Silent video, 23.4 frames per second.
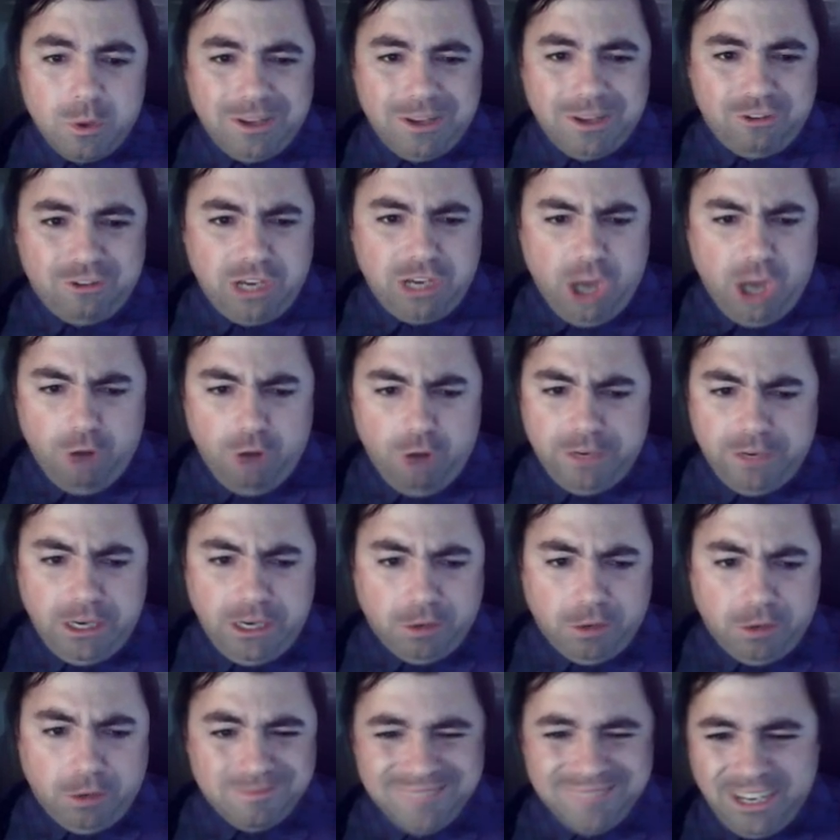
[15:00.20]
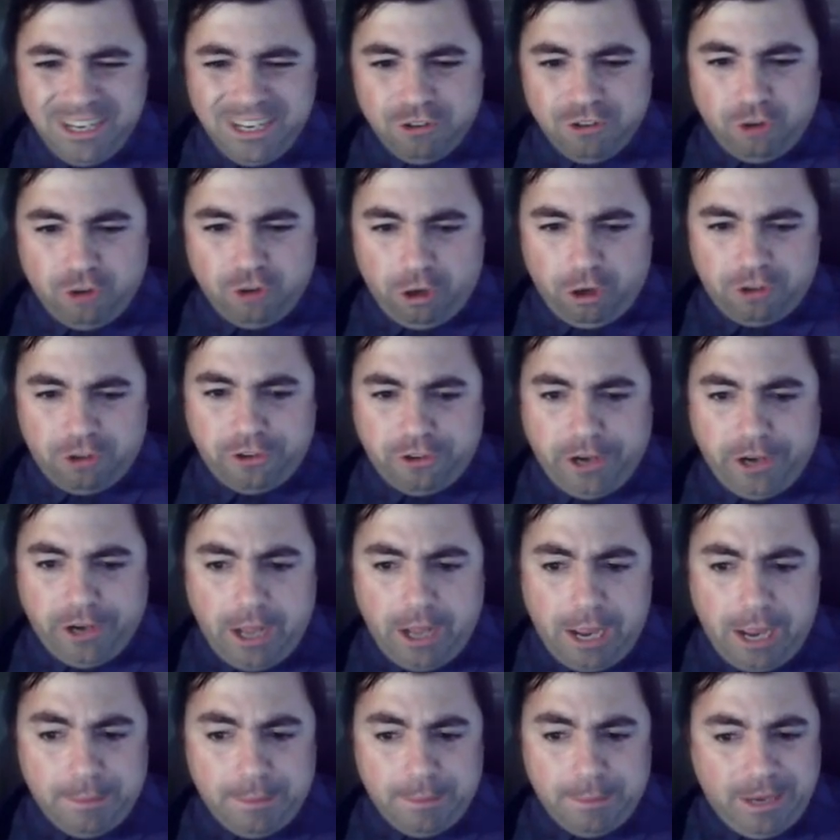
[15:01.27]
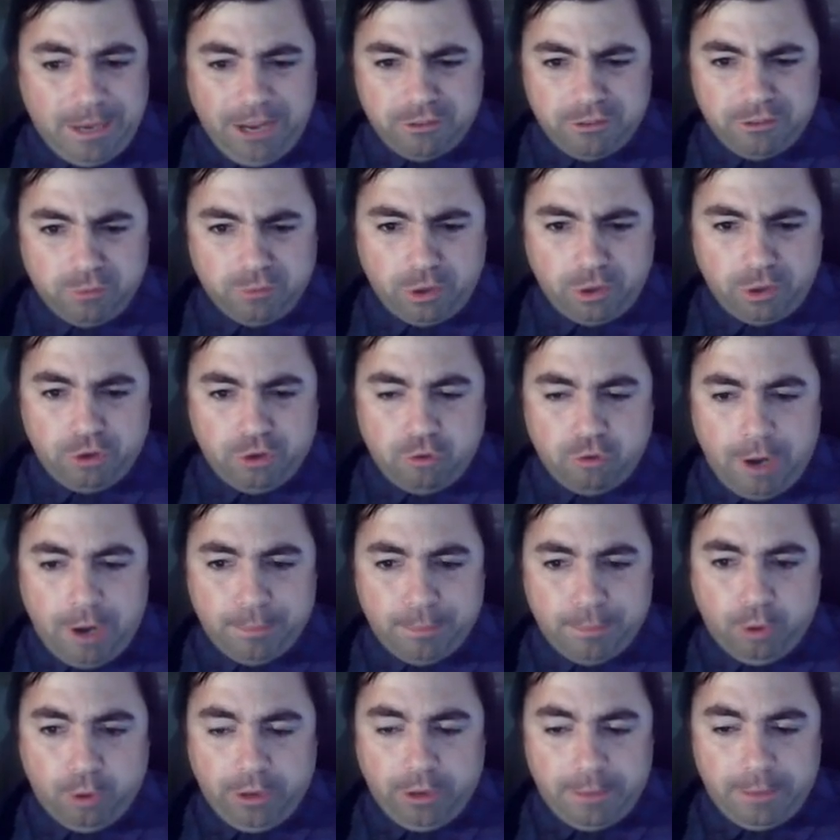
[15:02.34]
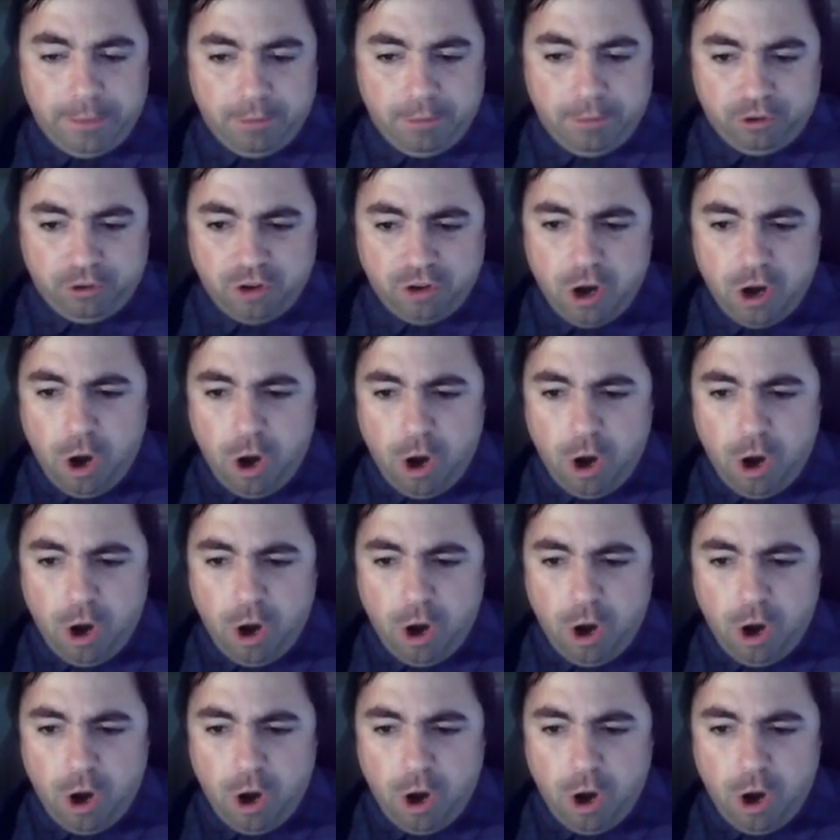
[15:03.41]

We can see COVID here. Still listed high, but hasn't really dropped all that much.